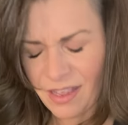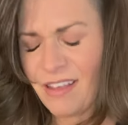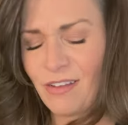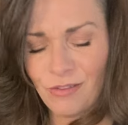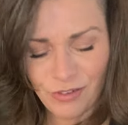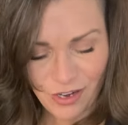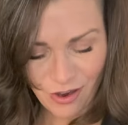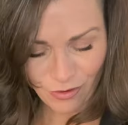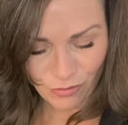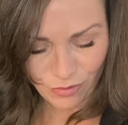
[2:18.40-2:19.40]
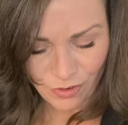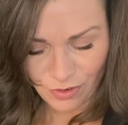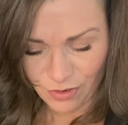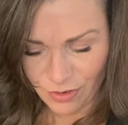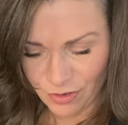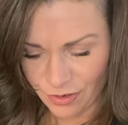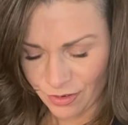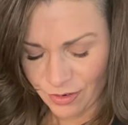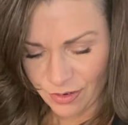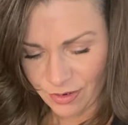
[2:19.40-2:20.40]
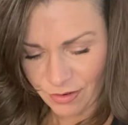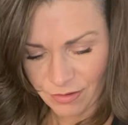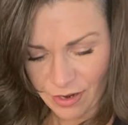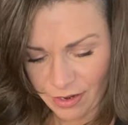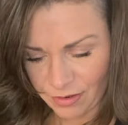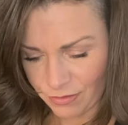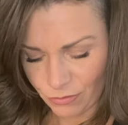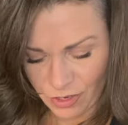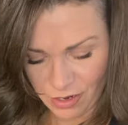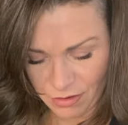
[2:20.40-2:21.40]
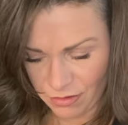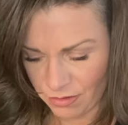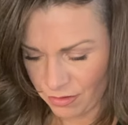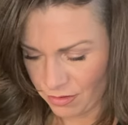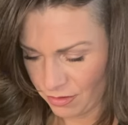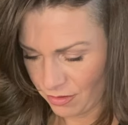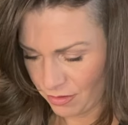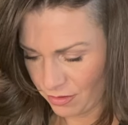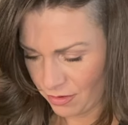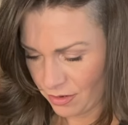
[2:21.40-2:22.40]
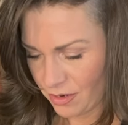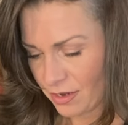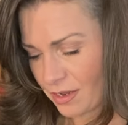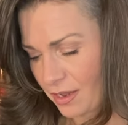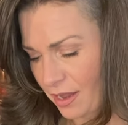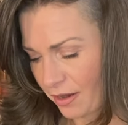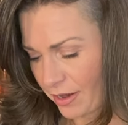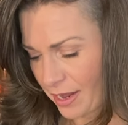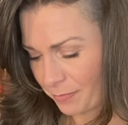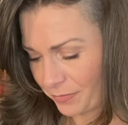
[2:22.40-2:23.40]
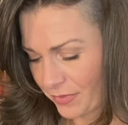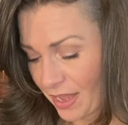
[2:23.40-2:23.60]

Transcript: Oh, no. Okay, hold on. All right.